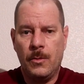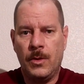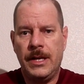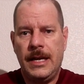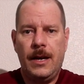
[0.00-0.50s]

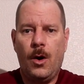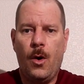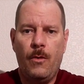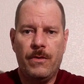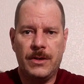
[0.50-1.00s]
you get
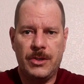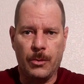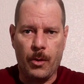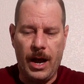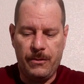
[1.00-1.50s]
over to
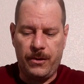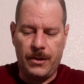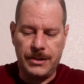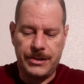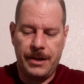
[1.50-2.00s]

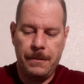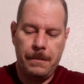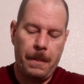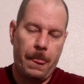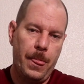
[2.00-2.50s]
rifles,
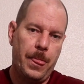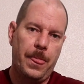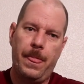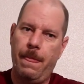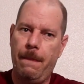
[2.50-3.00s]

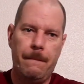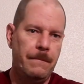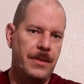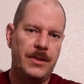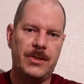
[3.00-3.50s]

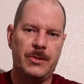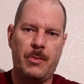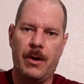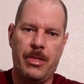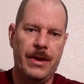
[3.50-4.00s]
this is
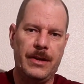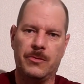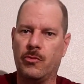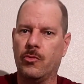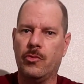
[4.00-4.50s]
where things
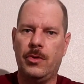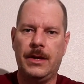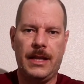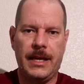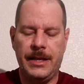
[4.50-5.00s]

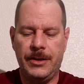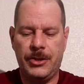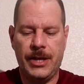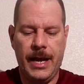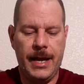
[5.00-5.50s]
really
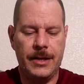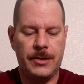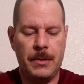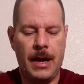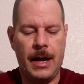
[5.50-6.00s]

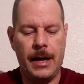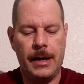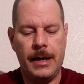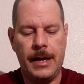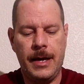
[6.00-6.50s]
change.
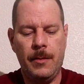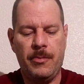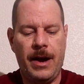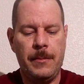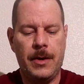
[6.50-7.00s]
Here
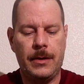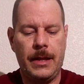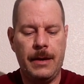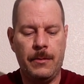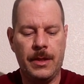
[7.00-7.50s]

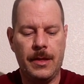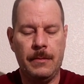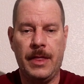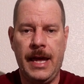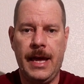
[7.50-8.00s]
primarily
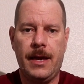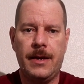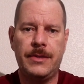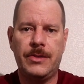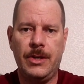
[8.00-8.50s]
with
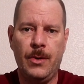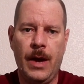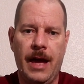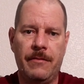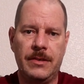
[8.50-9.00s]
handguns, you
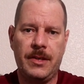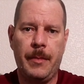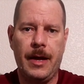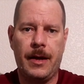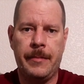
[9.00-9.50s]
have
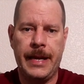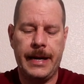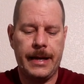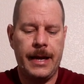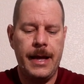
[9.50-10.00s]

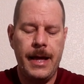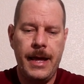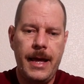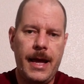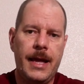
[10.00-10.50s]
semi-automatic
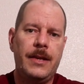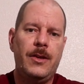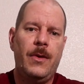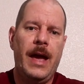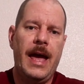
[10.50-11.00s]
and
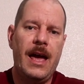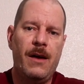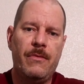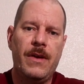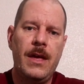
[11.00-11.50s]
you
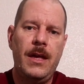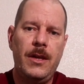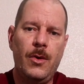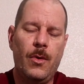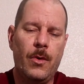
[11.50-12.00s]
have
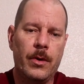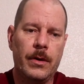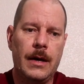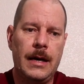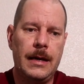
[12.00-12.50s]
your